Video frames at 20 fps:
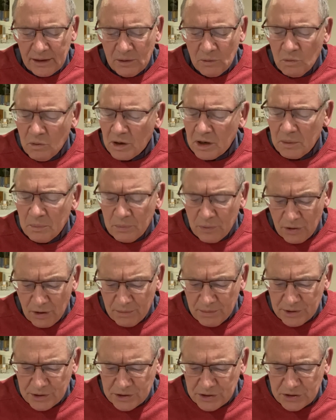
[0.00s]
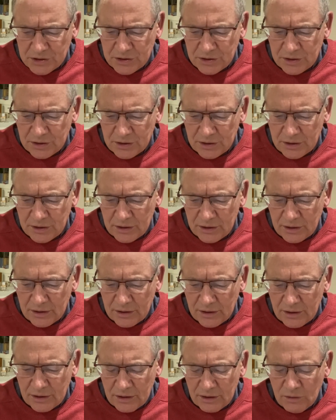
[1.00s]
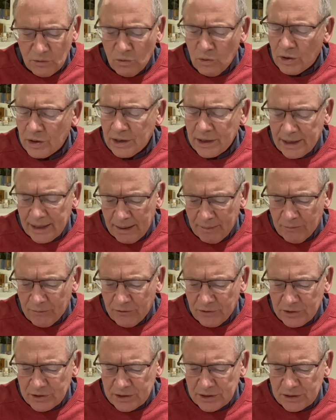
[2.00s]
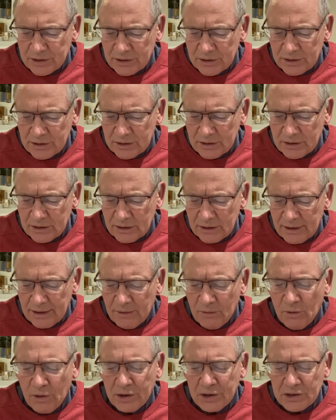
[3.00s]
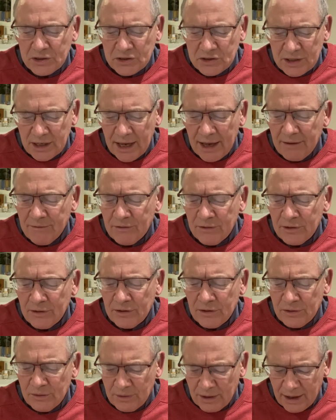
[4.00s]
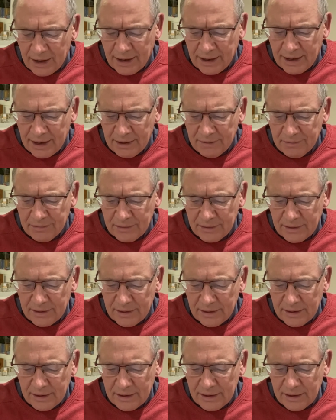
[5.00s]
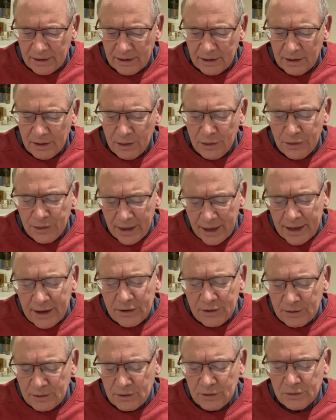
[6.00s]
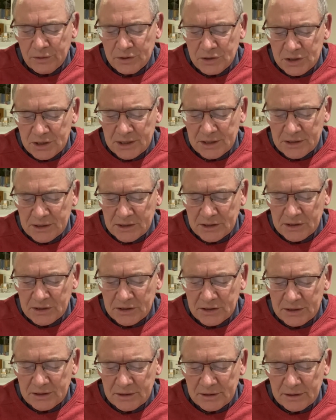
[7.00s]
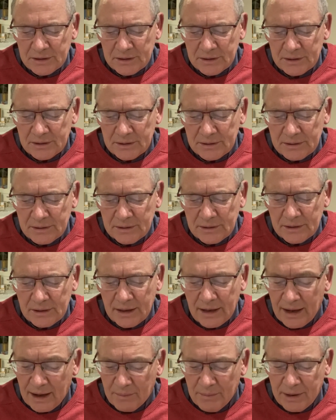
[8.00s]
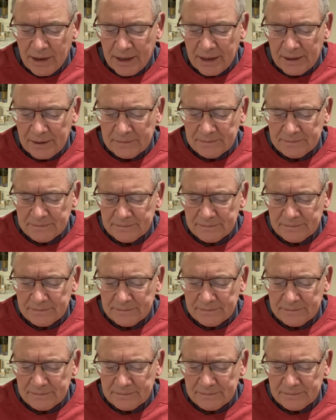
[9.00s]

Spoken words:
What a promise, what a comfort, what a Saviour you are. Thank you, Lord Jesus. Amen.